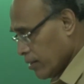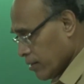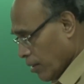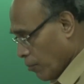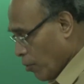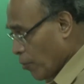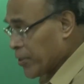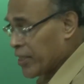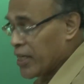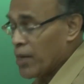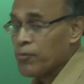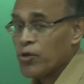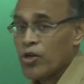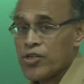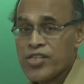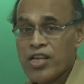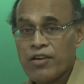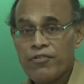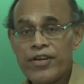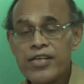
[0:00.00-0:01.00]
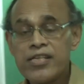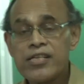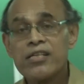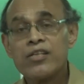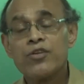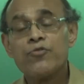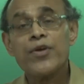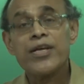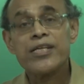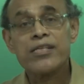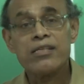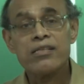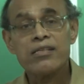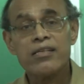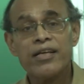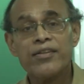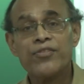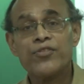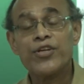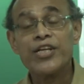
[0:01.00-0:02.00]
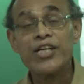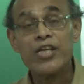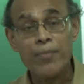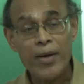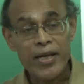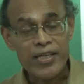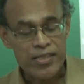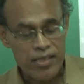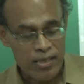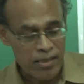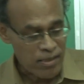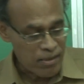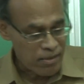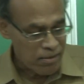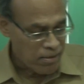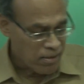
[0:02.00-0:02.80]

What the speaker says: momentum conservation equation in 3 dimension,